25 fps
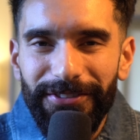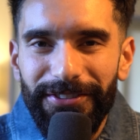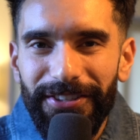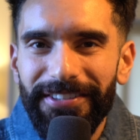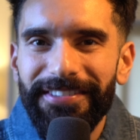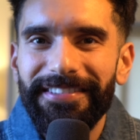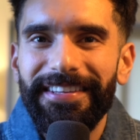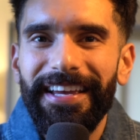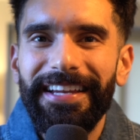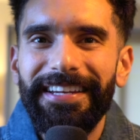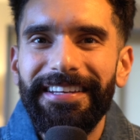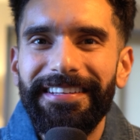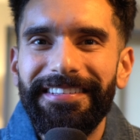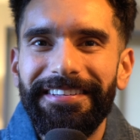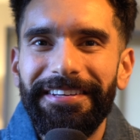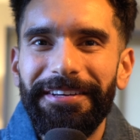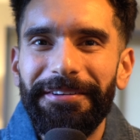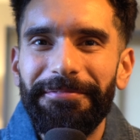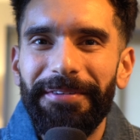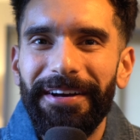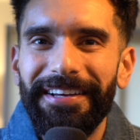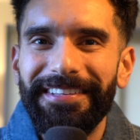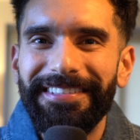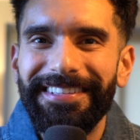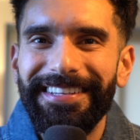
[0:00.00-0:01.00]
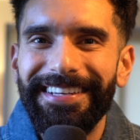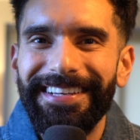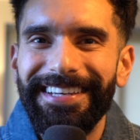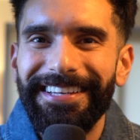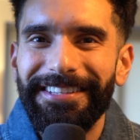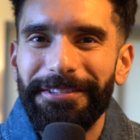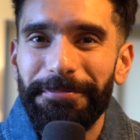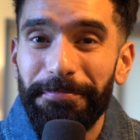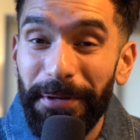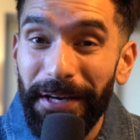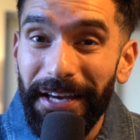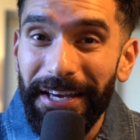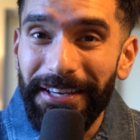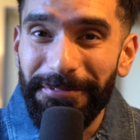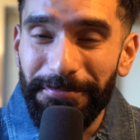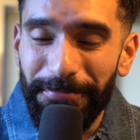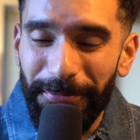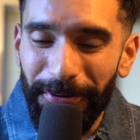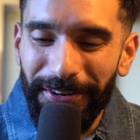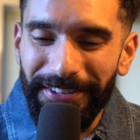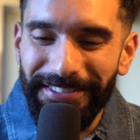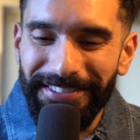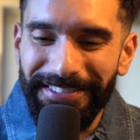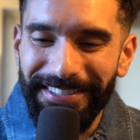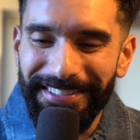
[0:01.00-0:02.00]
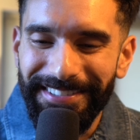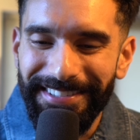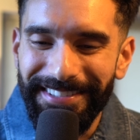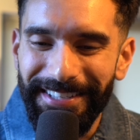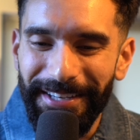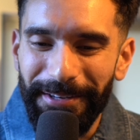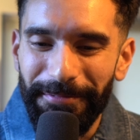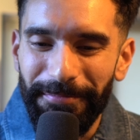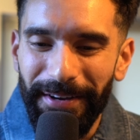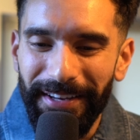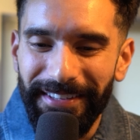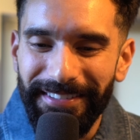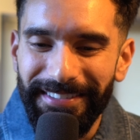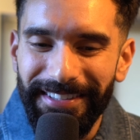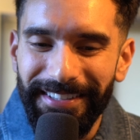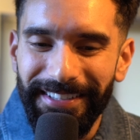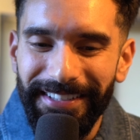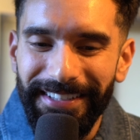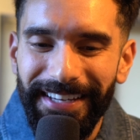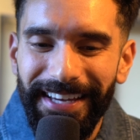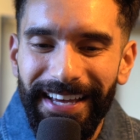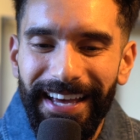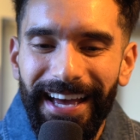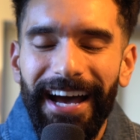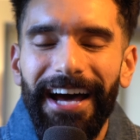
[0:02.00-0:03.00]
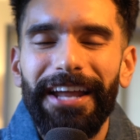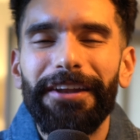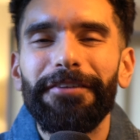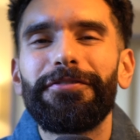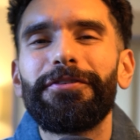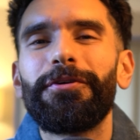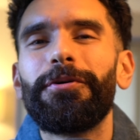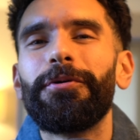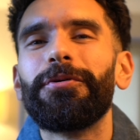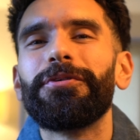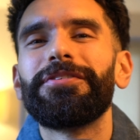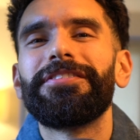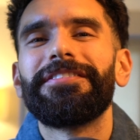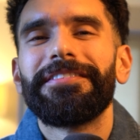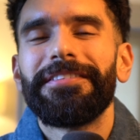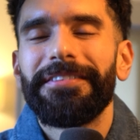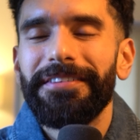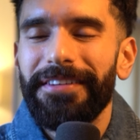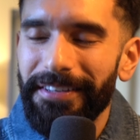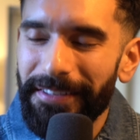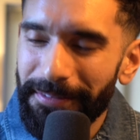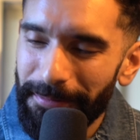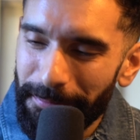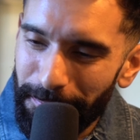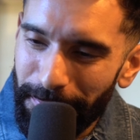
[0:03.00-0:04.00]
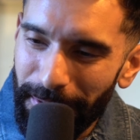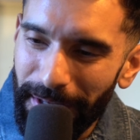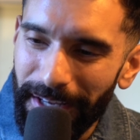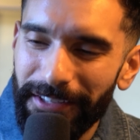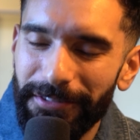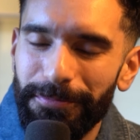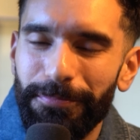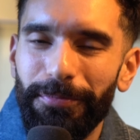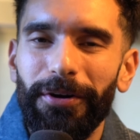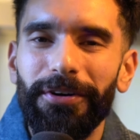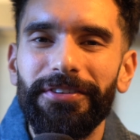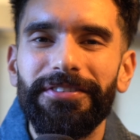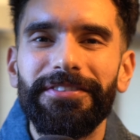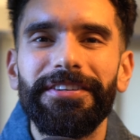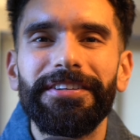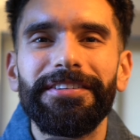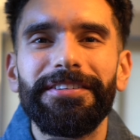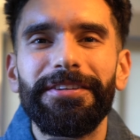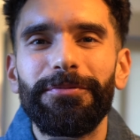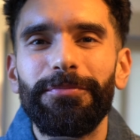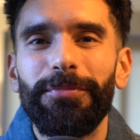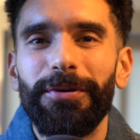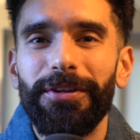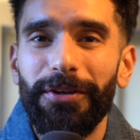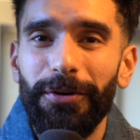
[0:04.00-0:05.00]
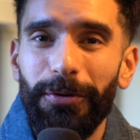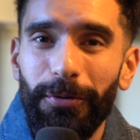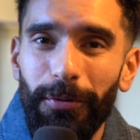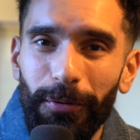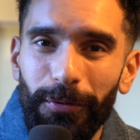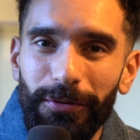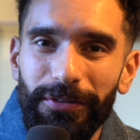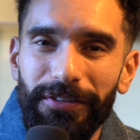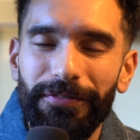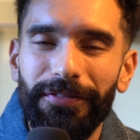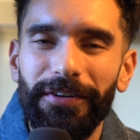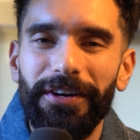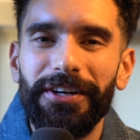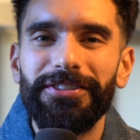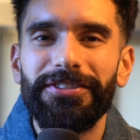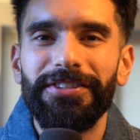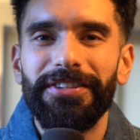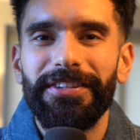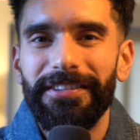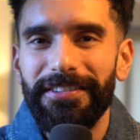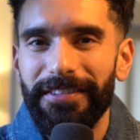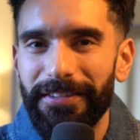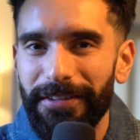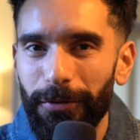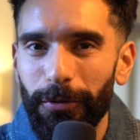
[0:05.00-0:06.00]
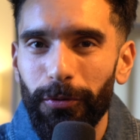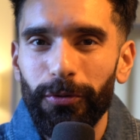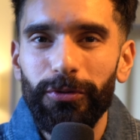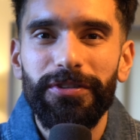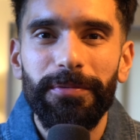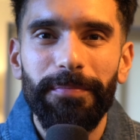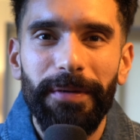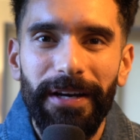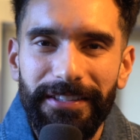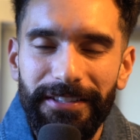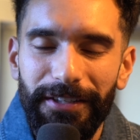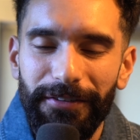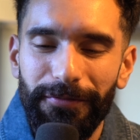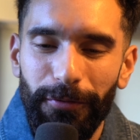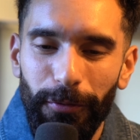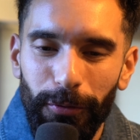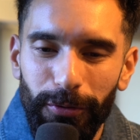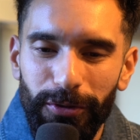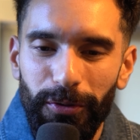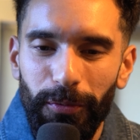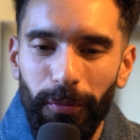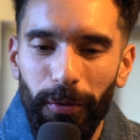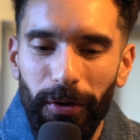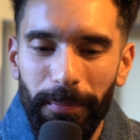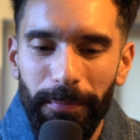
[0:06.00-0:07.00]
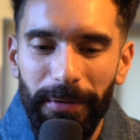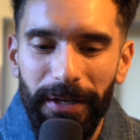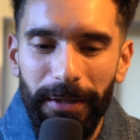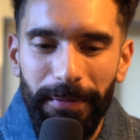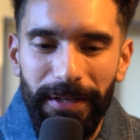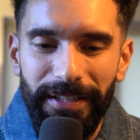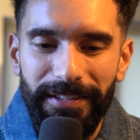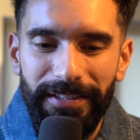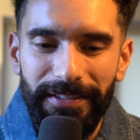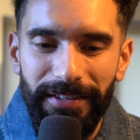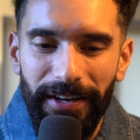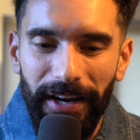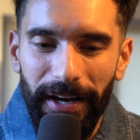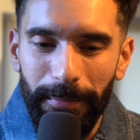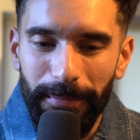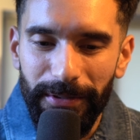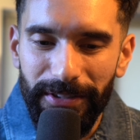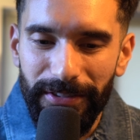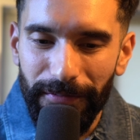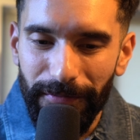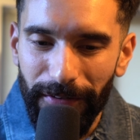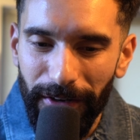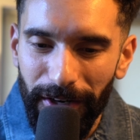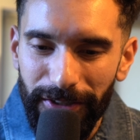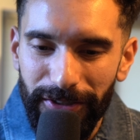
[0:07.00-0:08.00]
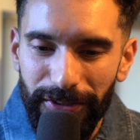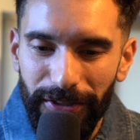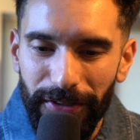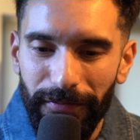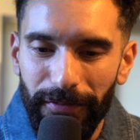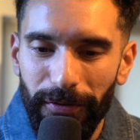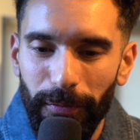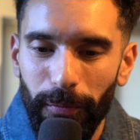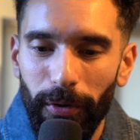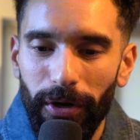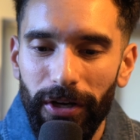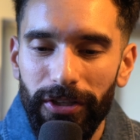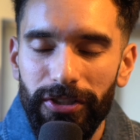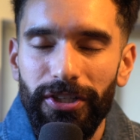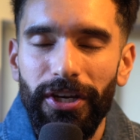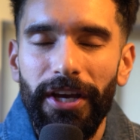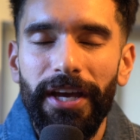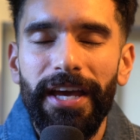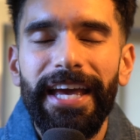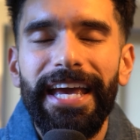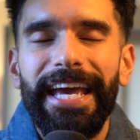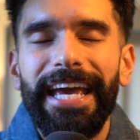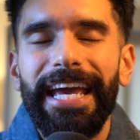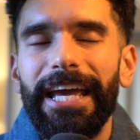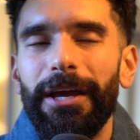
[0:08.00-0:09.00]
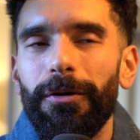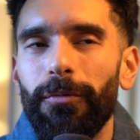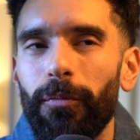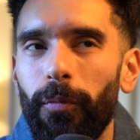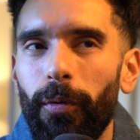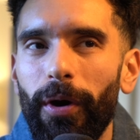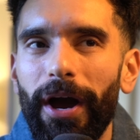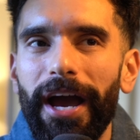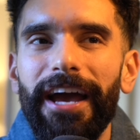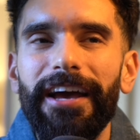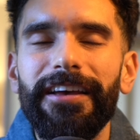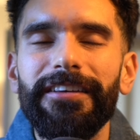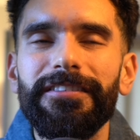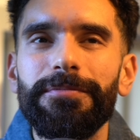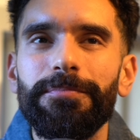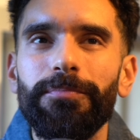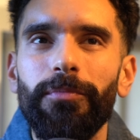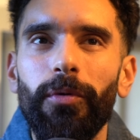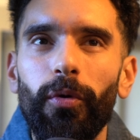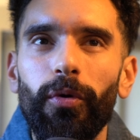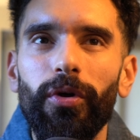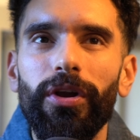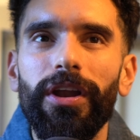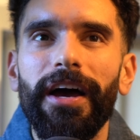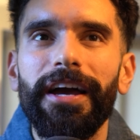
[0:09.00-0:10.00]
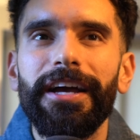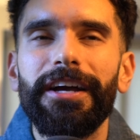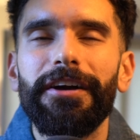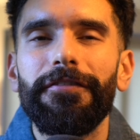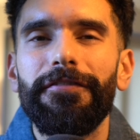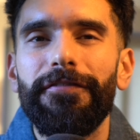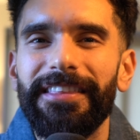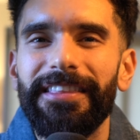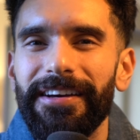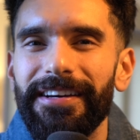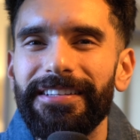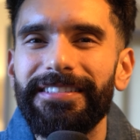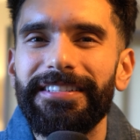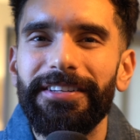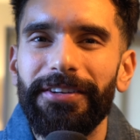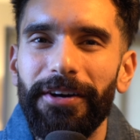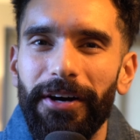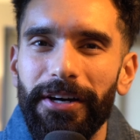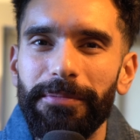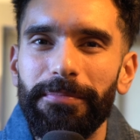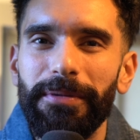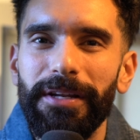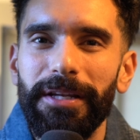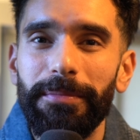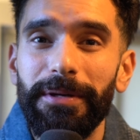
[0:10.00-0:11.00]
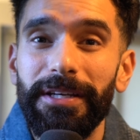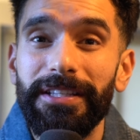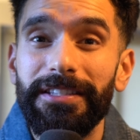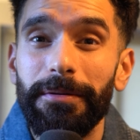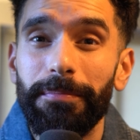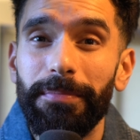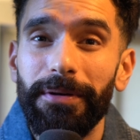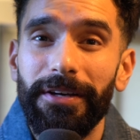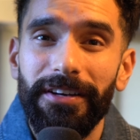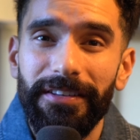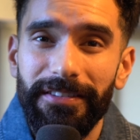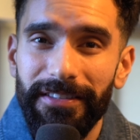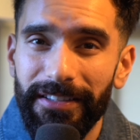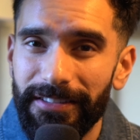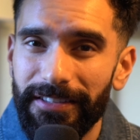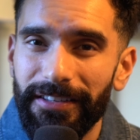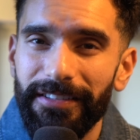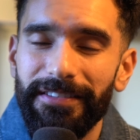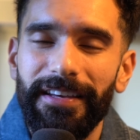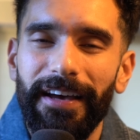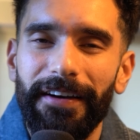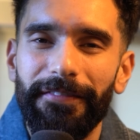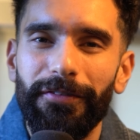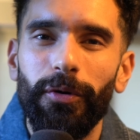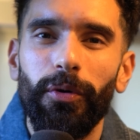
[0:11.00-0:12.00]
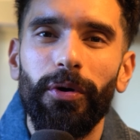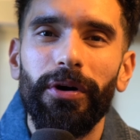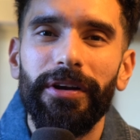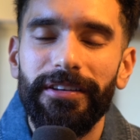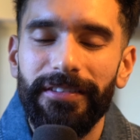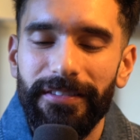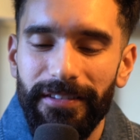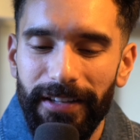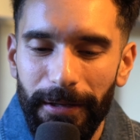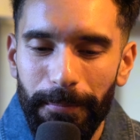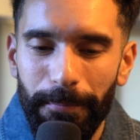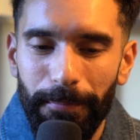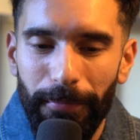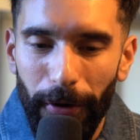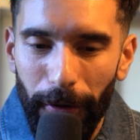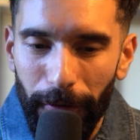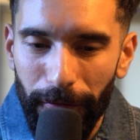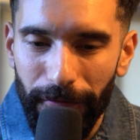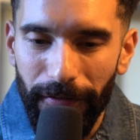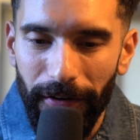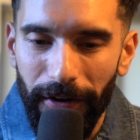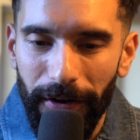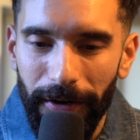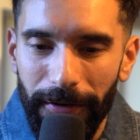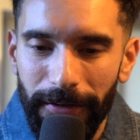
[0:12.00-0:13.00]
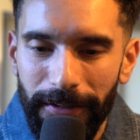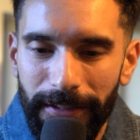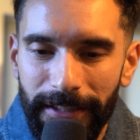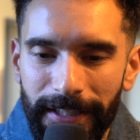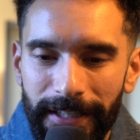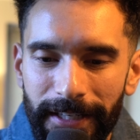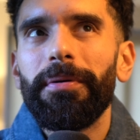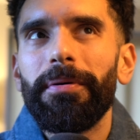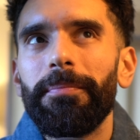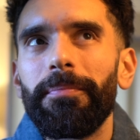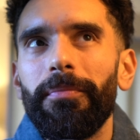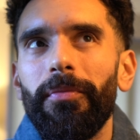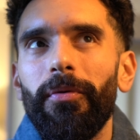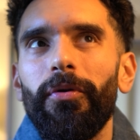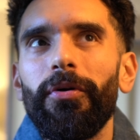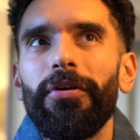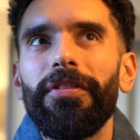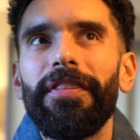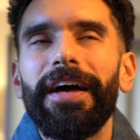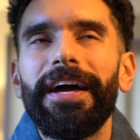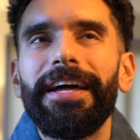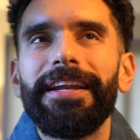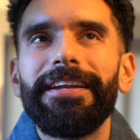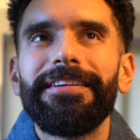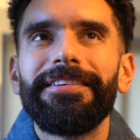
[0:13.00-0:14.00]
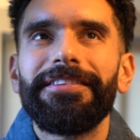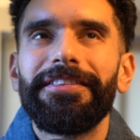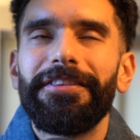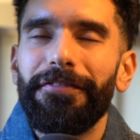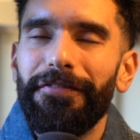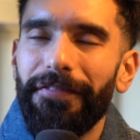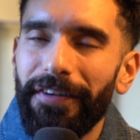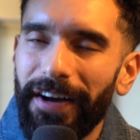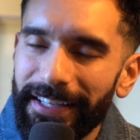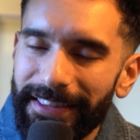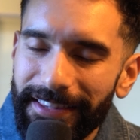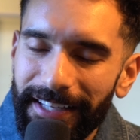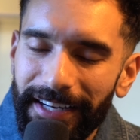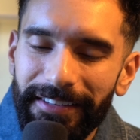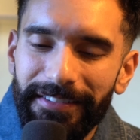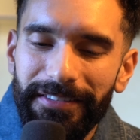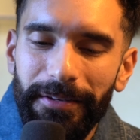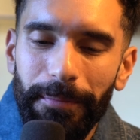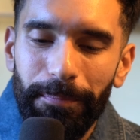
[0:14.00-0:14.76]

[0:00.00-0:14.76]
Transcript: just any Seamaster, it's Pierce Brosnan Seamaster. And of course, Pierce Brosnan did wear the quartz version. This is the automatic 41mm diameter version of the watch. It wears more like a 39mm because it does have quite a slim profile. But more than the fact that it's a